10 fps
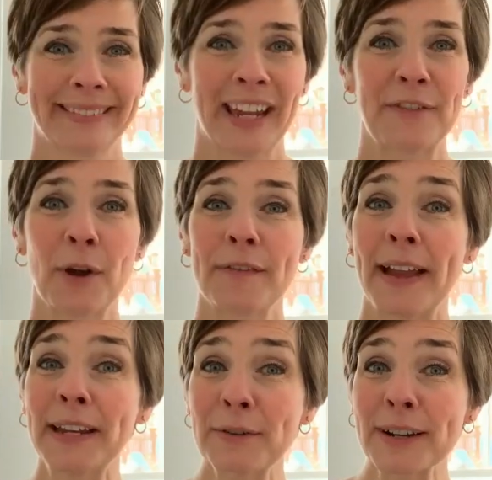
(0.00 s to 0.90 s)
if you have
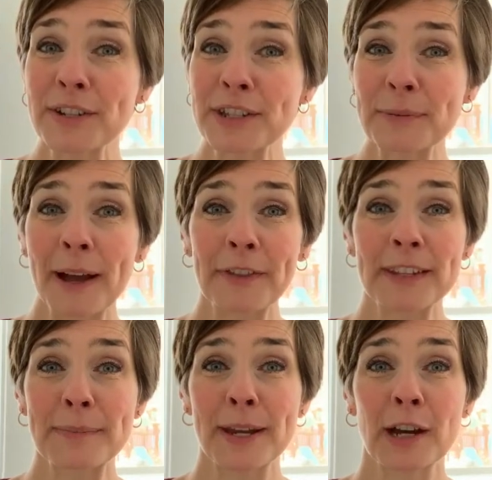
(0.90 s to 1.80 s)
any questions about
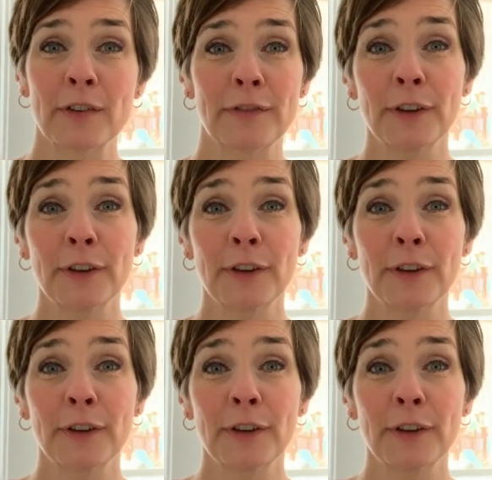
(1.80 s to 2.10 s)
this makeover,